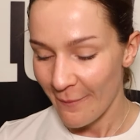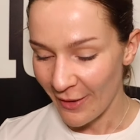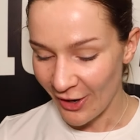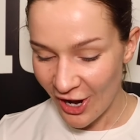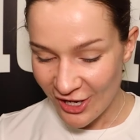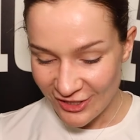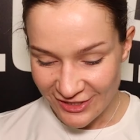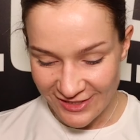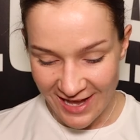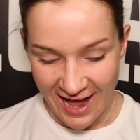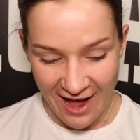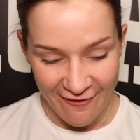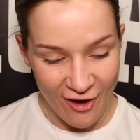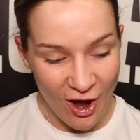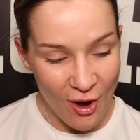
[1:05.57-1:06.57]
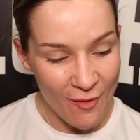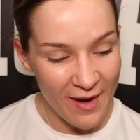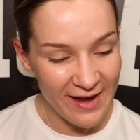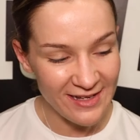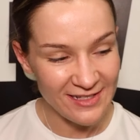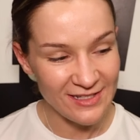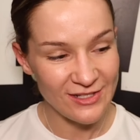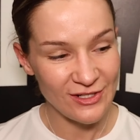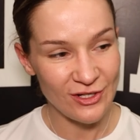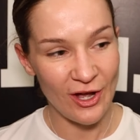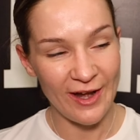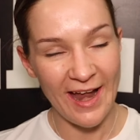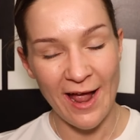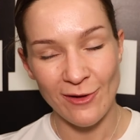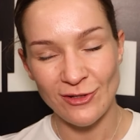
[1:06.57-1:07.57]
Because I've always
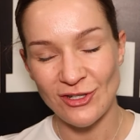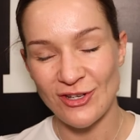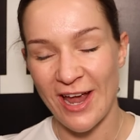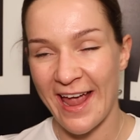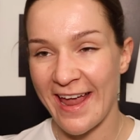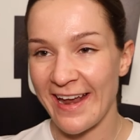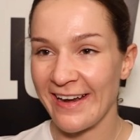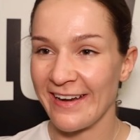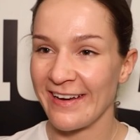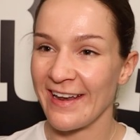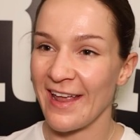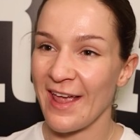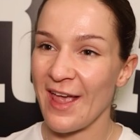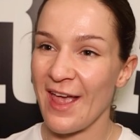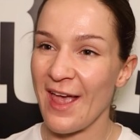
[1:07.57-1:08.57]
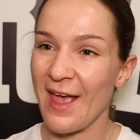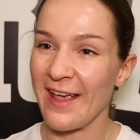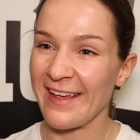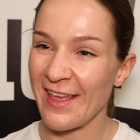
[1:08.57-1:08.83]
gone out to try and uh,